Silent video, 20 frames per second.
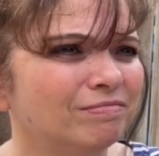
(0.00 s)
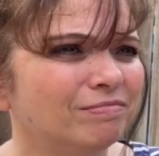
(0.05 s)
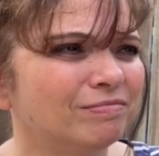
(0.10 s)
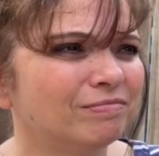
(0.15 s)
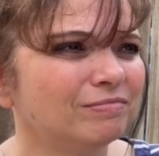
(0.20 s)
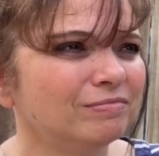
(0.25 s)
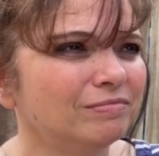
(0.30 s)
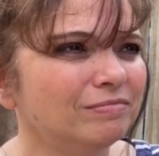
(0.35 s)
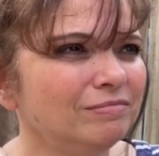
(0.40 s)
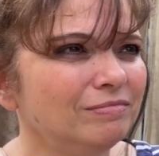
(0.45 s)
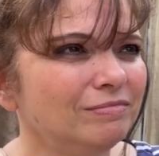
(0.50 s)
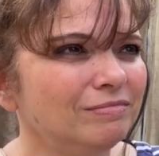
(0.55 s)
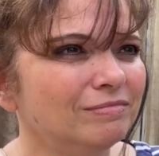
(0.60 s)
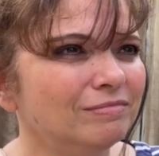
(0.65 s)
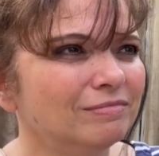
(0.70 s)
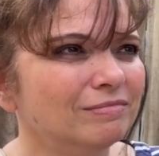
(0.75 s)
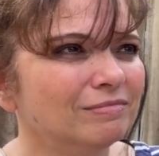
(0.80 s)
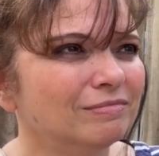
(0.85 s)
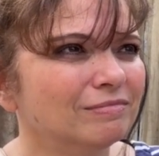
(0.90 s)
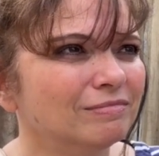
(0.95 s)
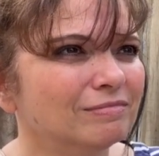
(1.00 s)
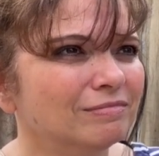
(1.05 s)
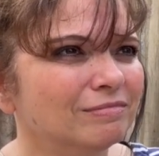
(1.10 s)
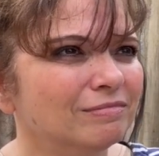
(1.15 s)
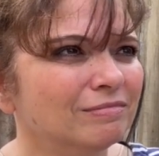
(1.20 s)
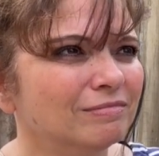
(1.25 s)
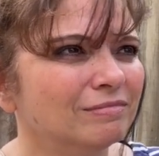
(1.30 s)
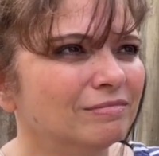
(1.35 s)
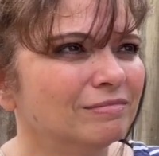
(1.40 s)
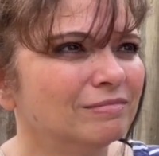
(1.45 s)

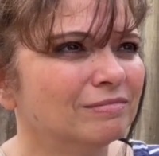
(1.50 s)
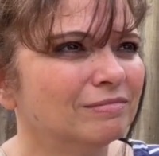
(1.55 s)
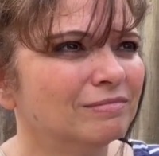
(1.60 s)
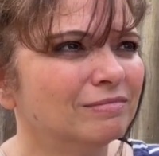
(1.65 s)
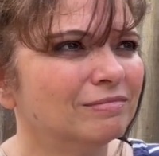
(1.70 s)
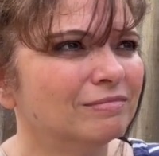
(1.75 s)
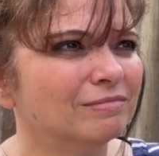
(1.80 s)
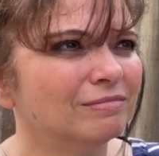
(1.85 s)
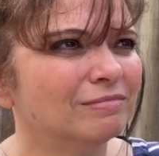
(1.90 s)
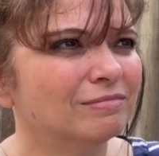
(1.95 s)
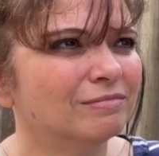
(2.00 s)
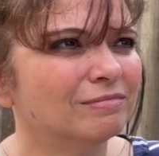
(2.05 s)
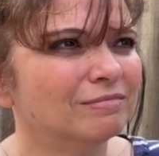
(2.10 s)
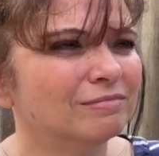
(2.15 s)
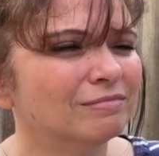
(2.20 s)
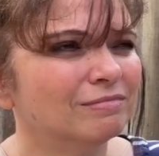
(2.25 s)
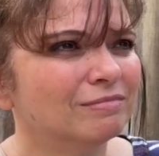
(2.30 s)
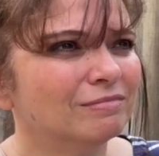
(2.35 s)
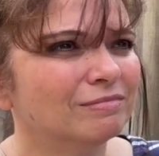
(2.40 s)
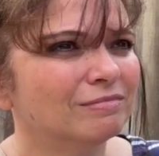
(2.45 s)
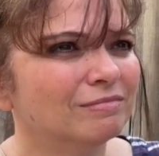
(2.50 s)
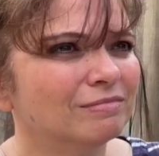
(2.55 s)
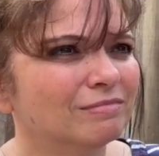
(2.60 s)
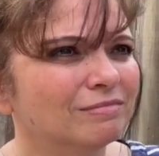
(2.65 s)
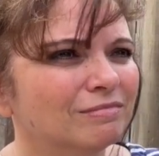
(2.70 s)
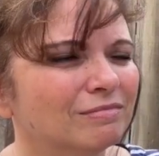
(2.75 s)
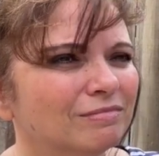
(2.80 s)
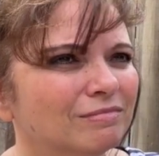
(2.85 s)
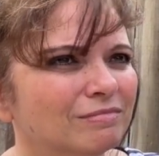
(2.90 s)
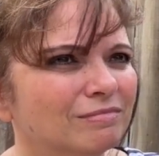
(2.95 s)

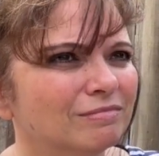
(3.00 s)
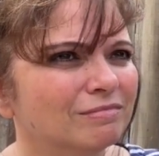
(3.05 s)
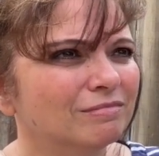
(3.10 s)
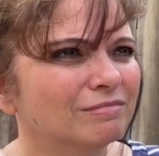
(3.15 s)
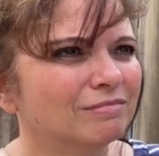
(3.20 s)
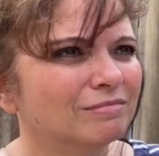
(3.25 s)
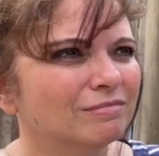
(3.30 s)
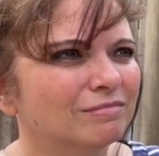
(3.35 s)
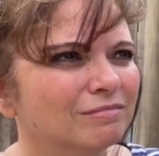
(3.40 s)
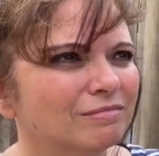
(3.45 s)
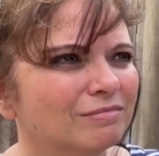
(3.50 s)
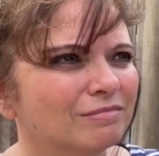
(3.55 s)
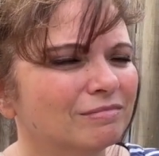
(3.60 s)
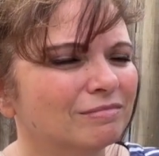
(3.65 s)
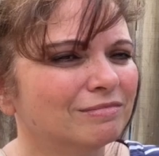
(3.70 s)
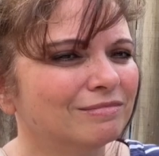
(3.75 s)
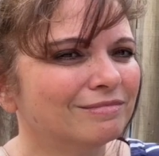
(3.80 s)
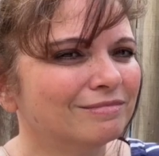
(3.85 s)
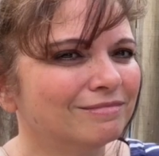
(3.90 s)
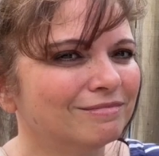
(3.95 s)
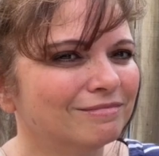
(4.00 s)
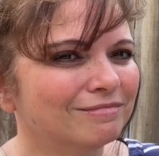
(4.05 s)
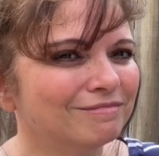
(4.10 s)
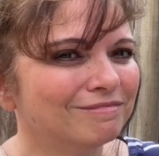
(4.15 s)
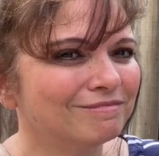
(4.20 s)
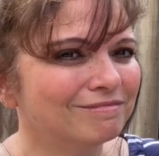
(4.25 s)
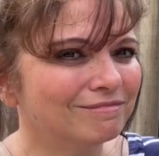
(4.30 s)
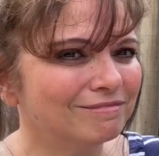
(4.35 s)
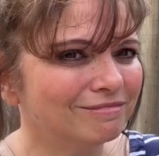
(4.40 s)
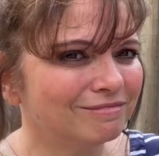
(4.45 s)

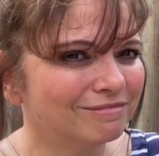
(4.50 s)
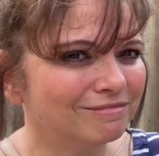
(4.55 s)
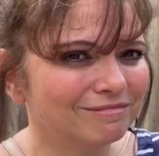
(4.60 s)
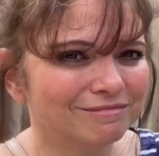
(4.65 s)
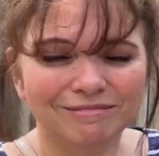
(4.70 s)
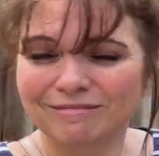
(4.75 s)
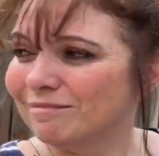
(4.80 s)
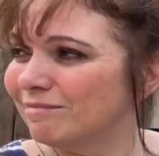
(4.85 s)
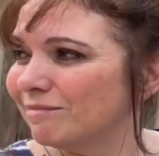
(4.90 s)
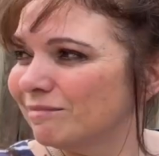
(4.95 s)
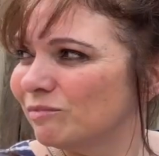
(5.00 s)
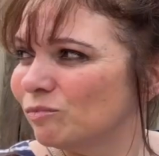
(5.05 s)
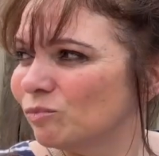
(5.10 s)
This person isn't speaking.